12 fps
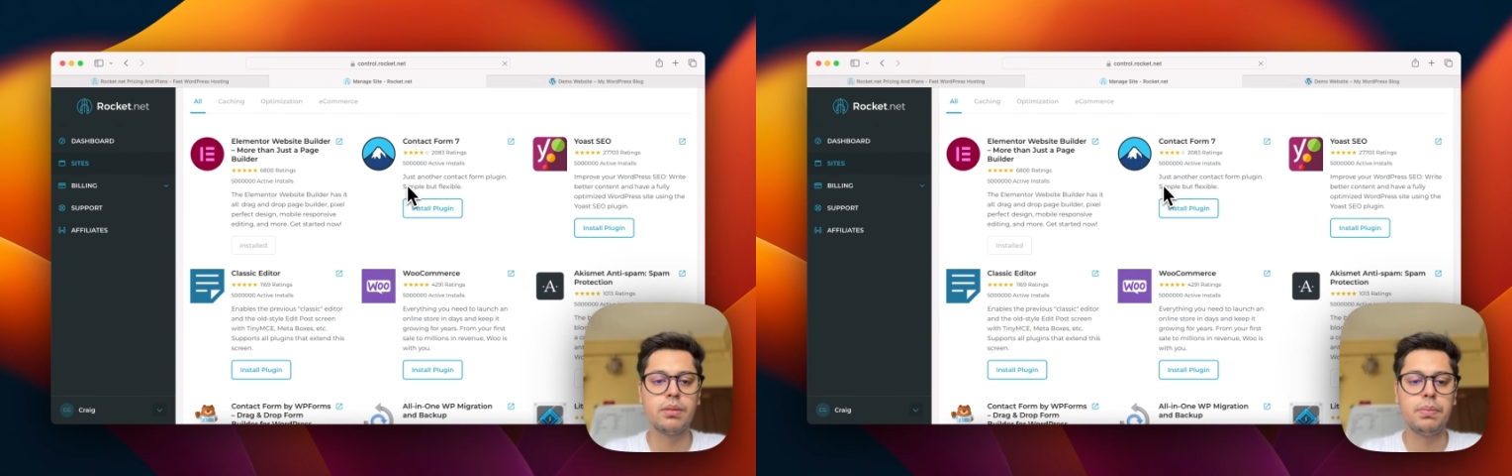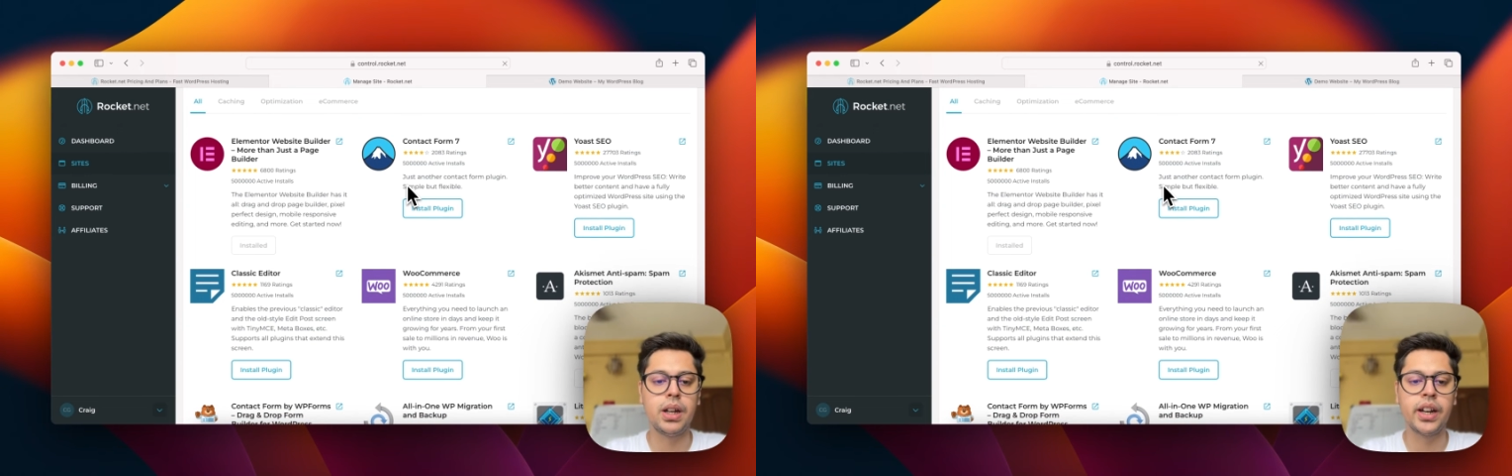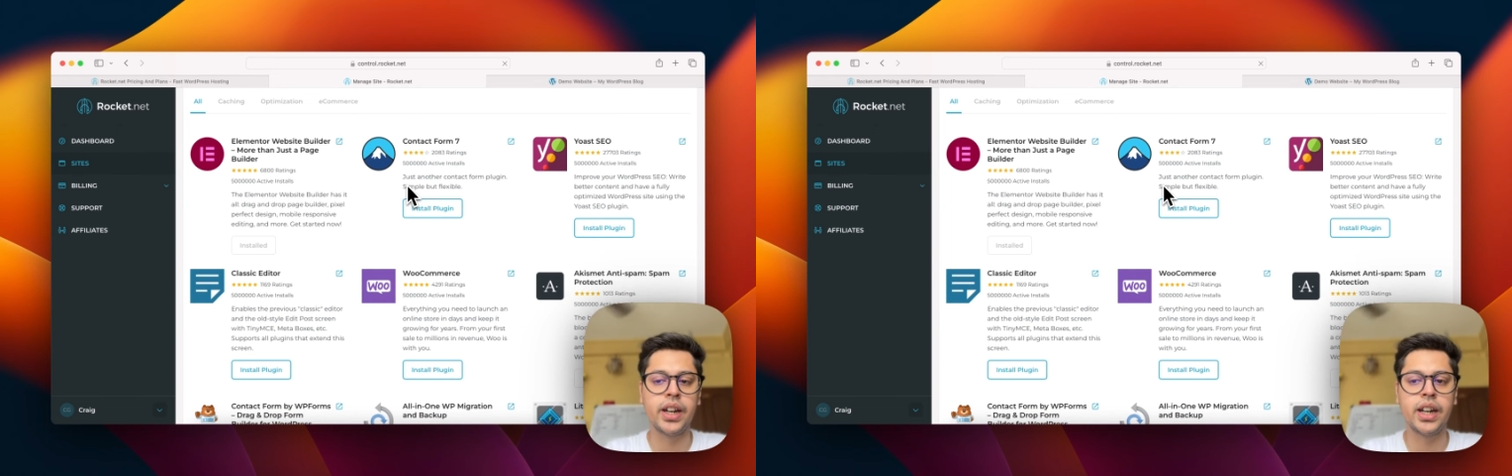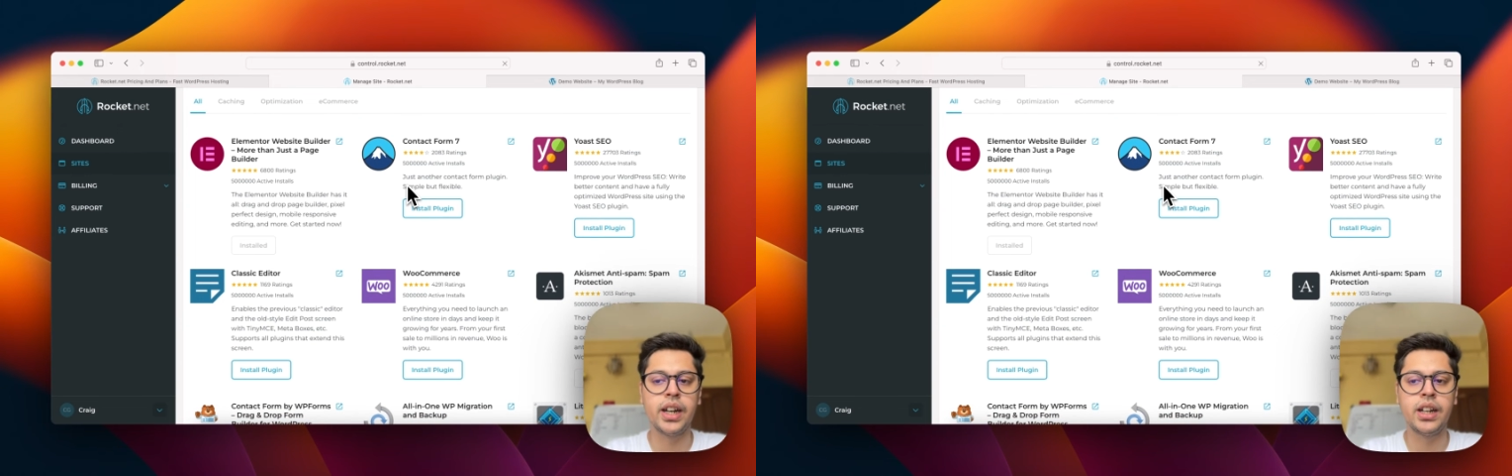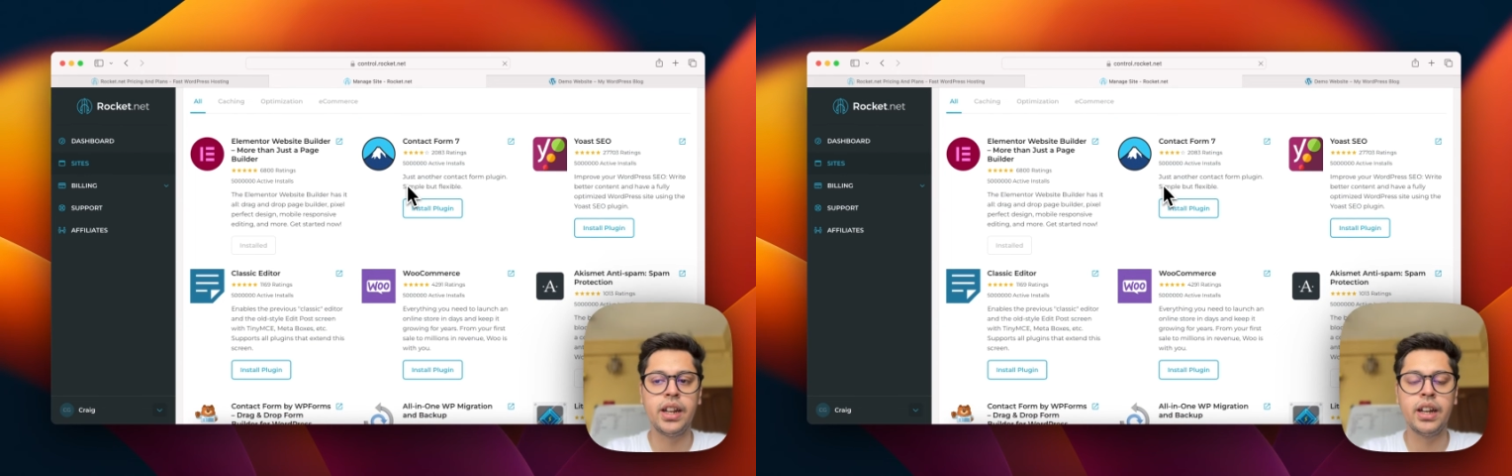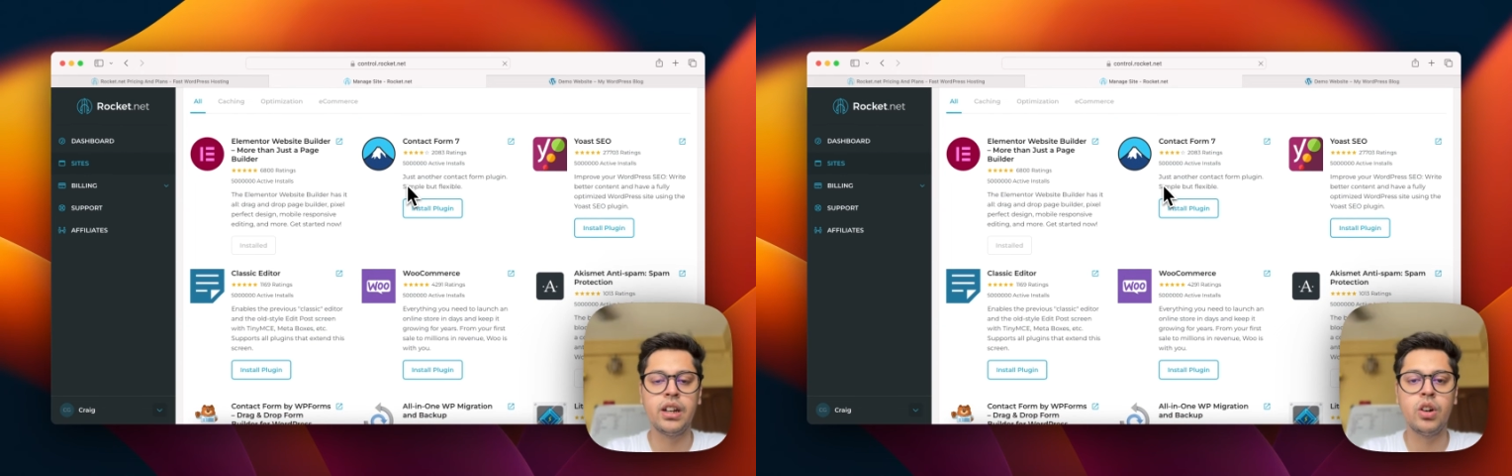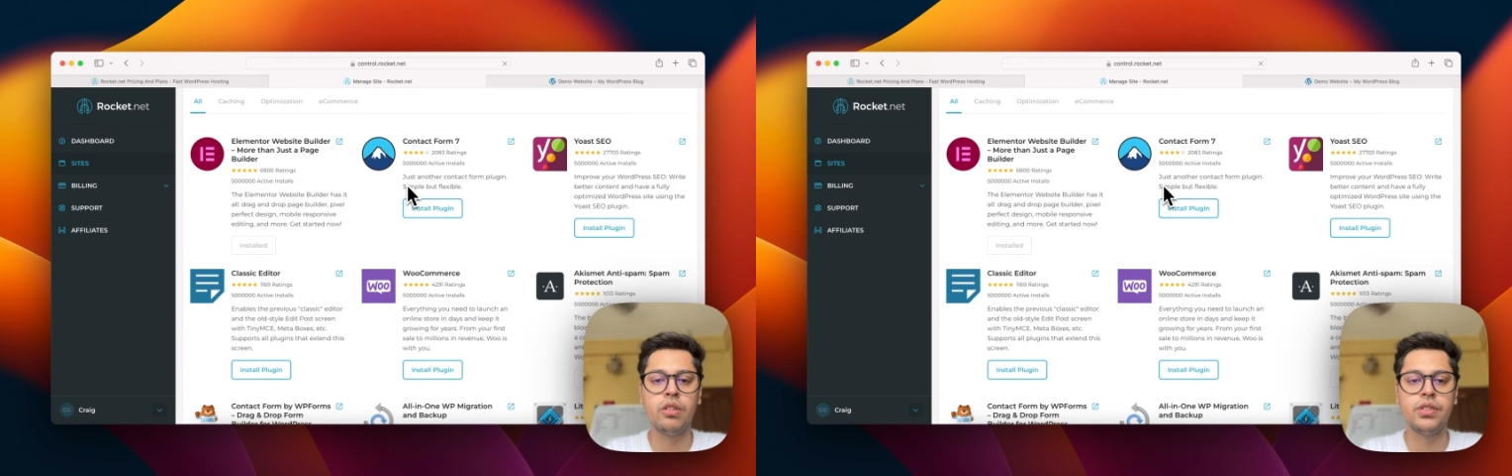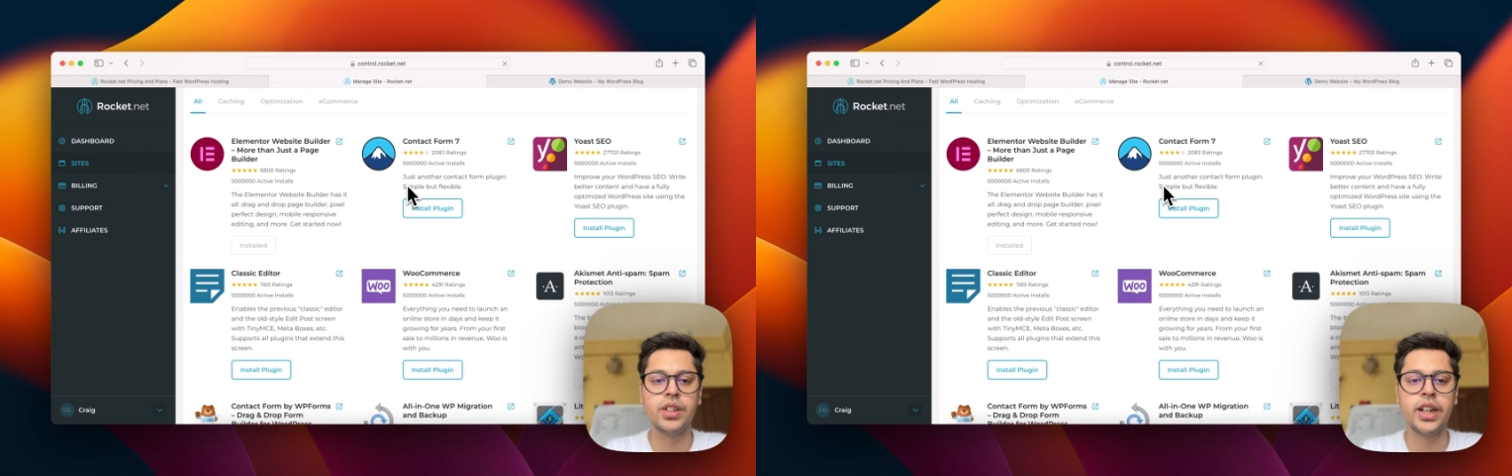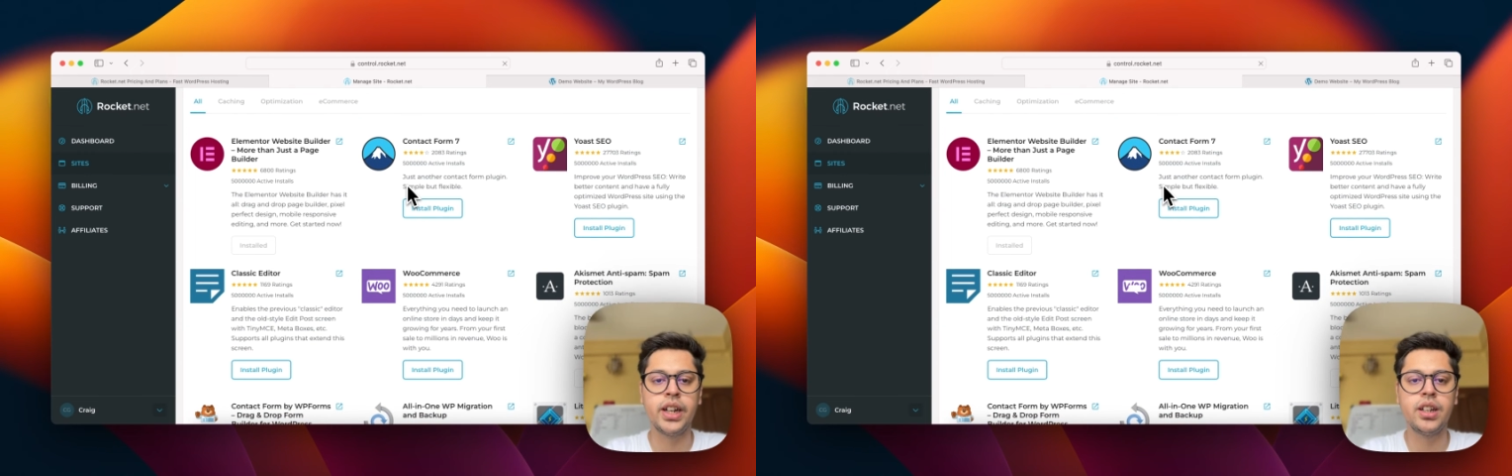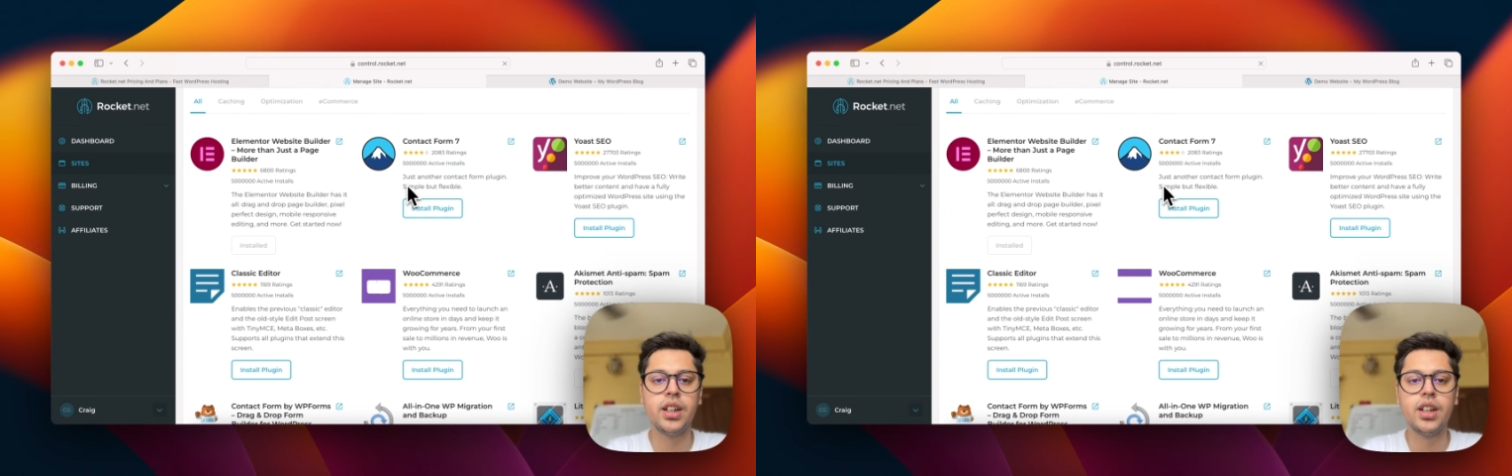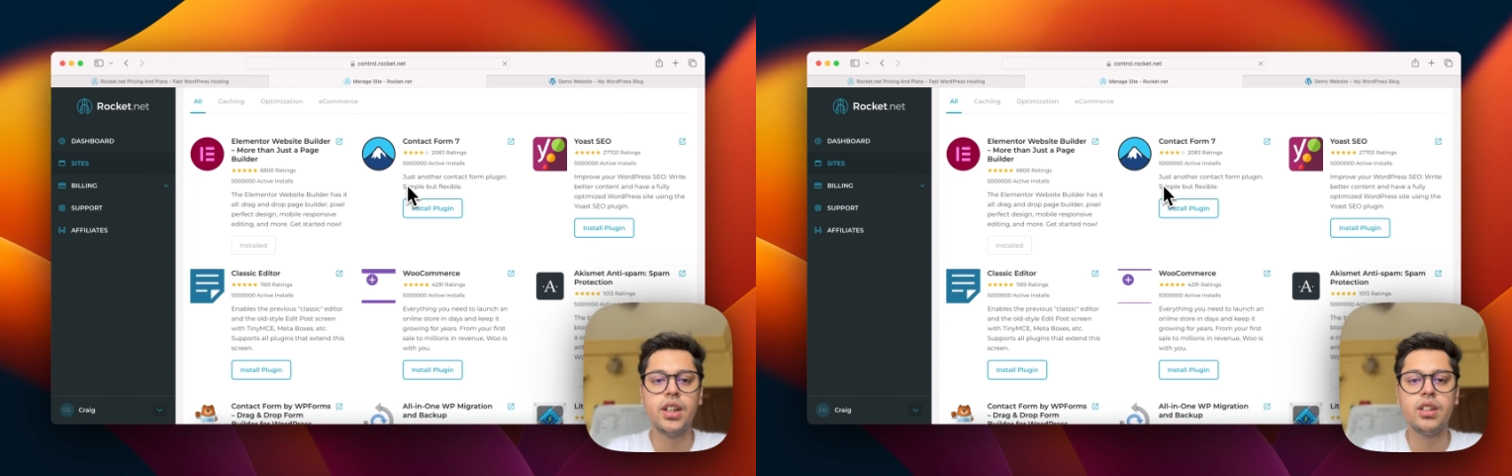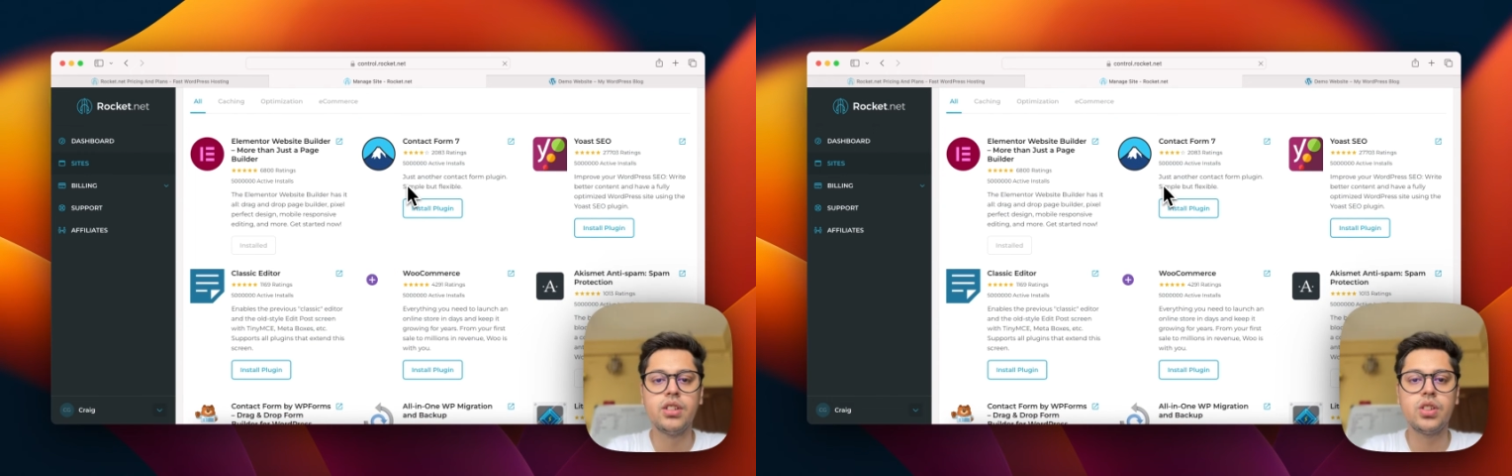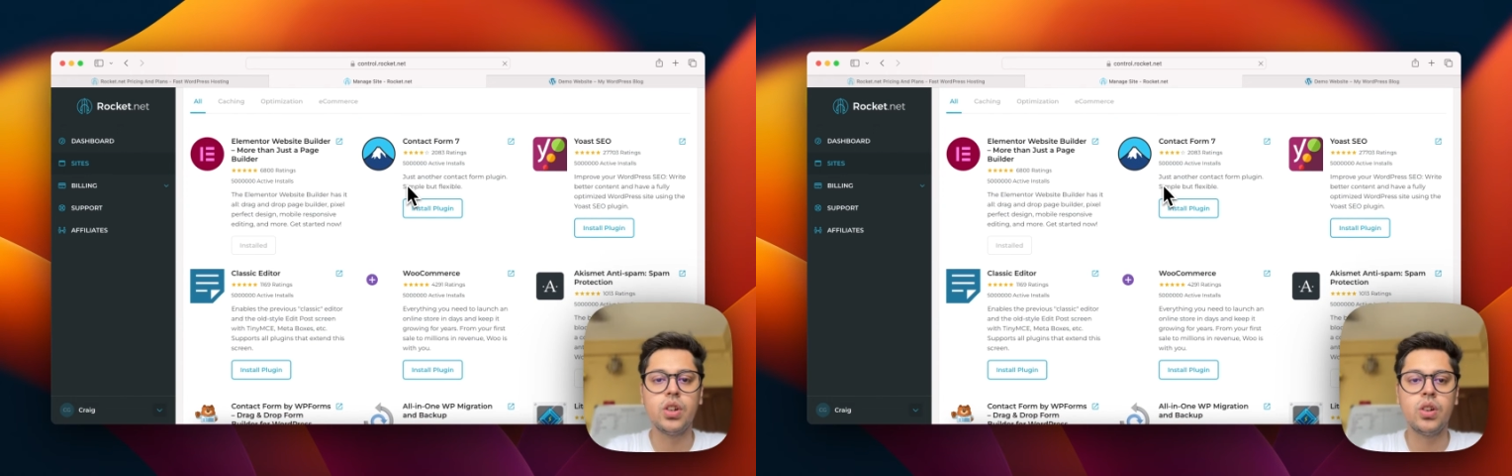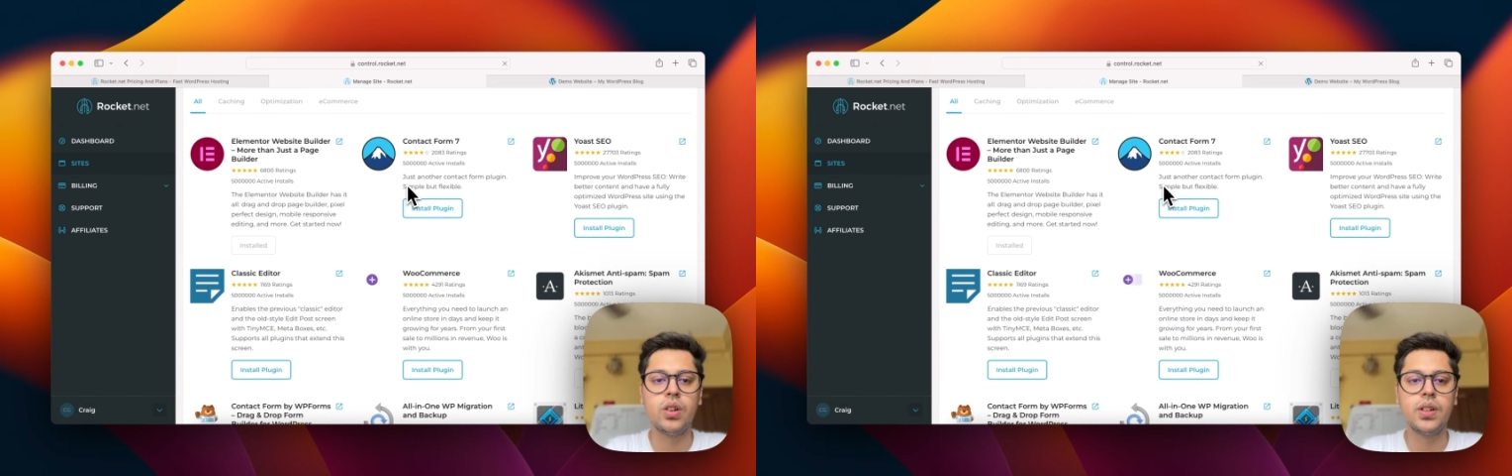the first plugin that they are offering.